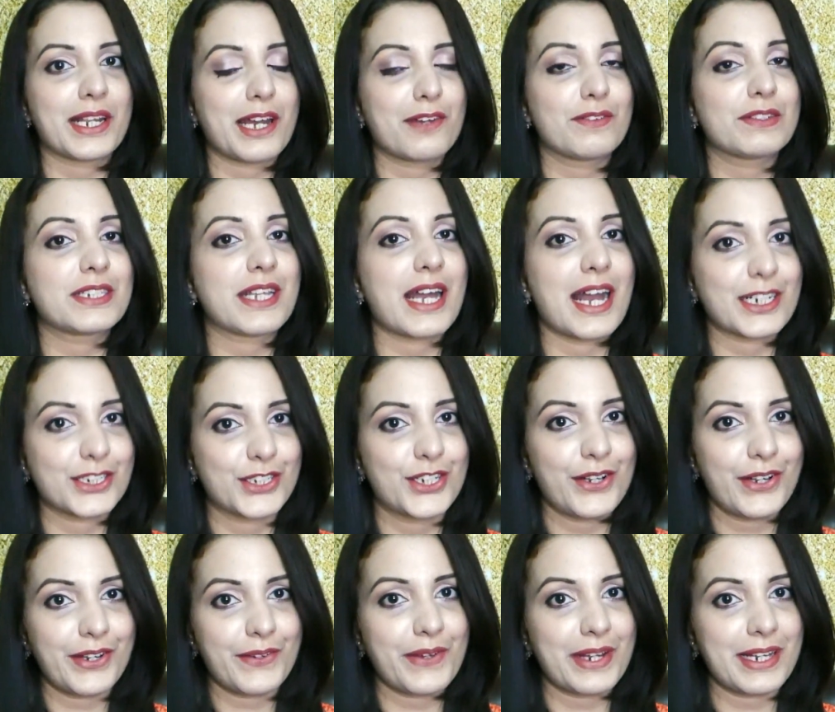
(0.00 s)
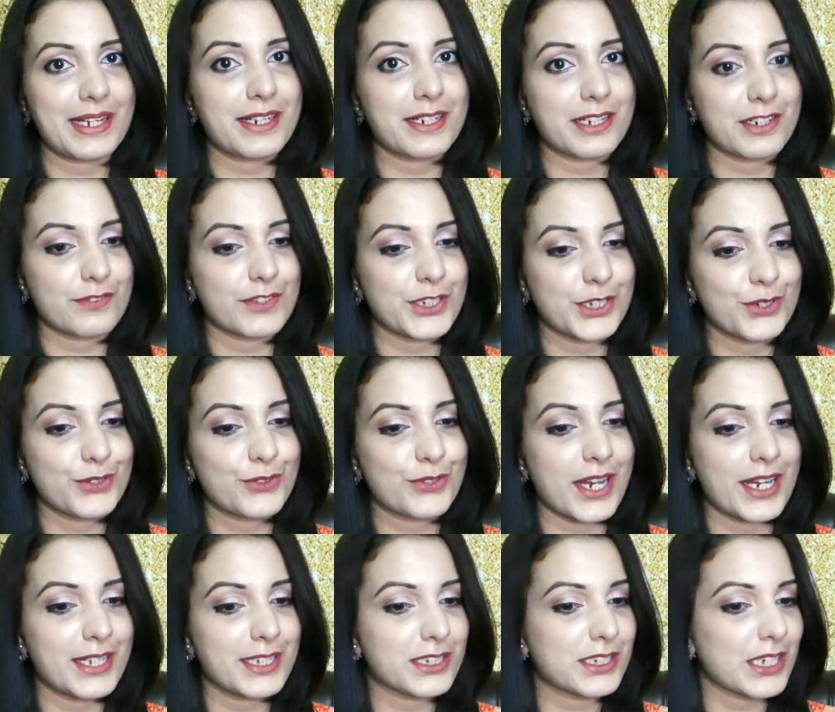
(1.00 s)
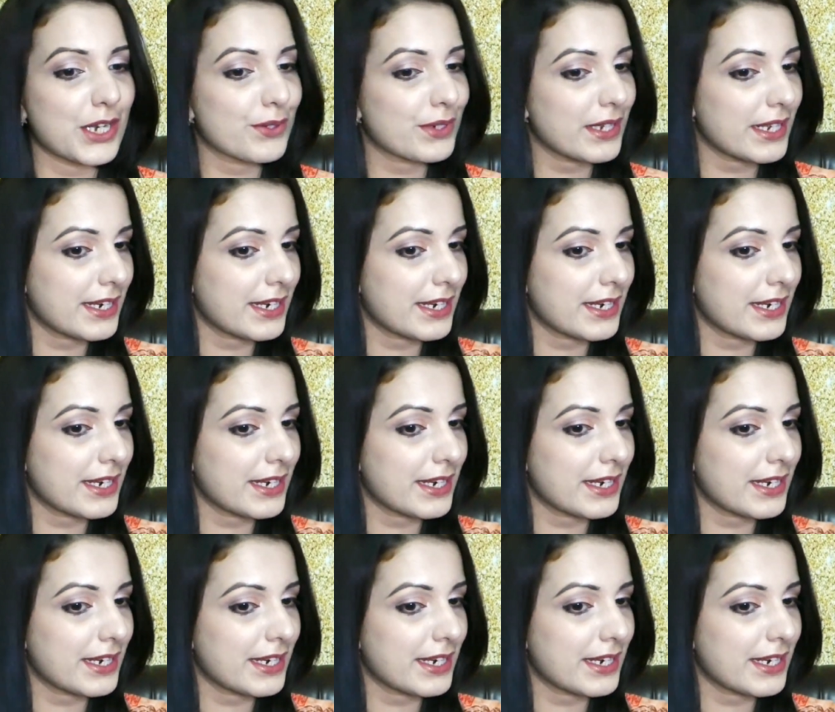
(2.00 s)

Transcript: I was actually really nervous to try this out,